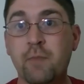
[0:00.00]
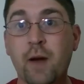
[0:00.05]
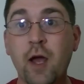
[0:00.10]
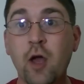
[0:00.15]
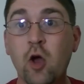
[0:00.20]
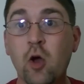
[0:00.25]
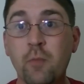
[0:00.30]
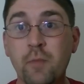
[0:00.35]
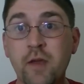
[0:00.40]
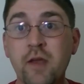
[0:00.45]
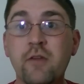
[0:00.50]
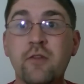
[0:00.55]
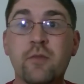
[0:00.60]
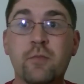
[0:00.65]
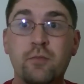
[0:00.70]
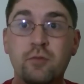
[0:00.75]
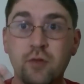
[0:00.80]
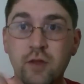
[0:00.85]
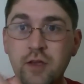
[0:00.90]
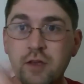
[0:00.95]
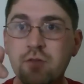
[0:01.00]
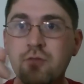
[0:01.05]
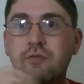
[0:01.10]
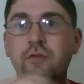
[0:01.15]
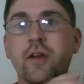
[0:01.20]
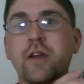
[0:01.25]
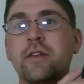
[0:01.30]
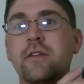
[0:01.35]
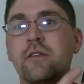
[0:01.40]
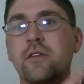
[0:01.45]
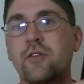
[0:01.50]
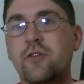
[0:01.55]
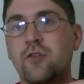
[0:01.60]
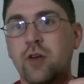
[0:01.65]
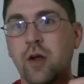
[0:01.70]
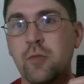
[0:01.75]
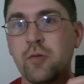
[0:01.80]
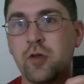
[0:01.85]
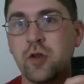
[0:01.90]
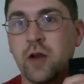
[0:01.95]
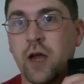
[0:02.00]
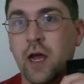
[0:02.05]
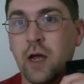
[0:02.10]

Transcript: By all means, please read the description.